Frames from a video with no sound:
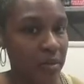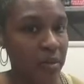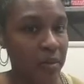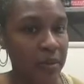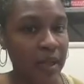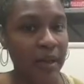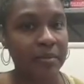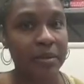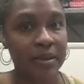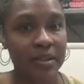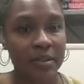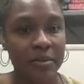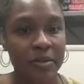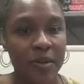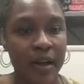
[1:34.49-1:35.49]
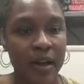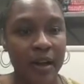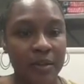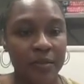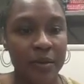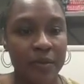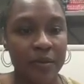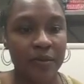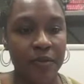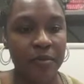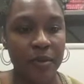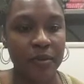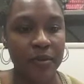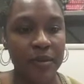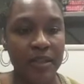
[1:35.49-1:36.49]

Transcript: We would have to subtract 3 from both